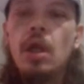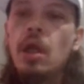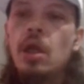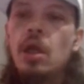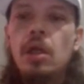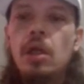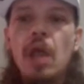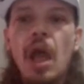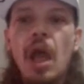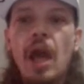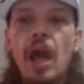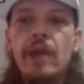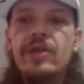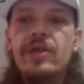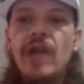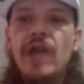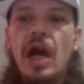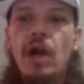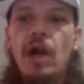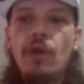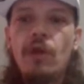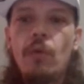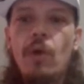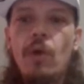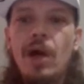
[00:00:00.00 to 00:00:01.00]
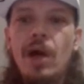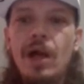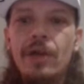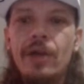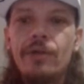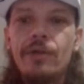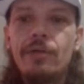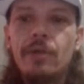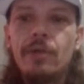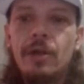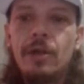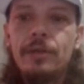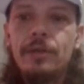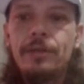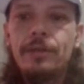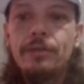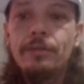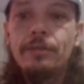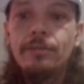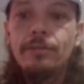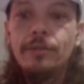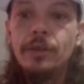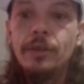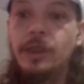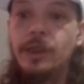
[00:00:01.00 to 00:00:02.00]
X-Isle the Wanderer.
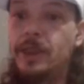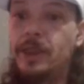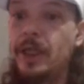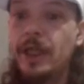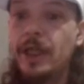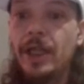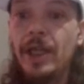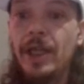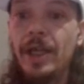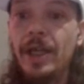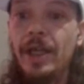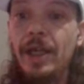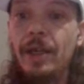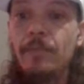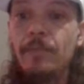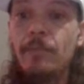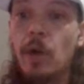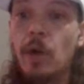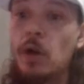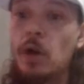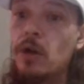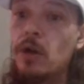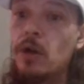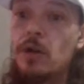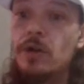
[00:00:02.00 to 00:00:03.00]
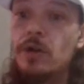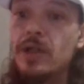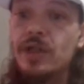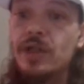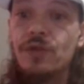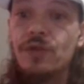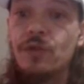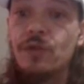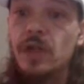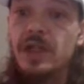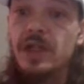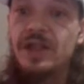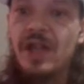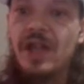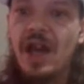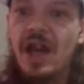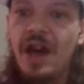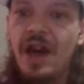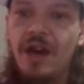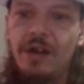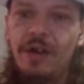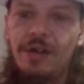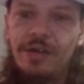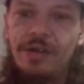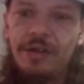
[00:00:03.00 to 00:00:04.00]
Did he murder this freestyle?
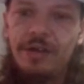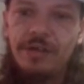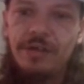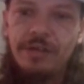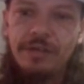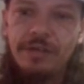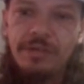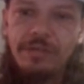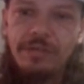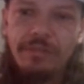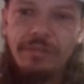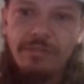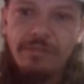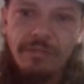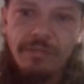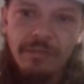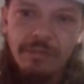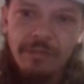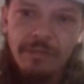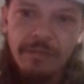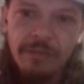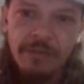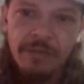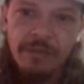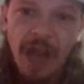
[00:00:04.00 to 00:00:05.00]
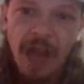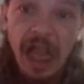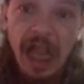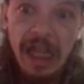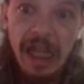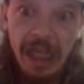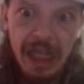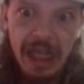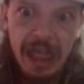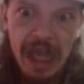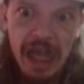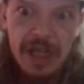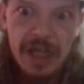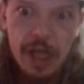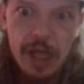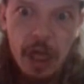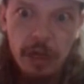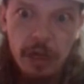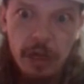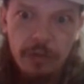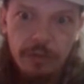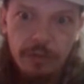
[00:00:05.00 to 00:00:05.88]
Let's go.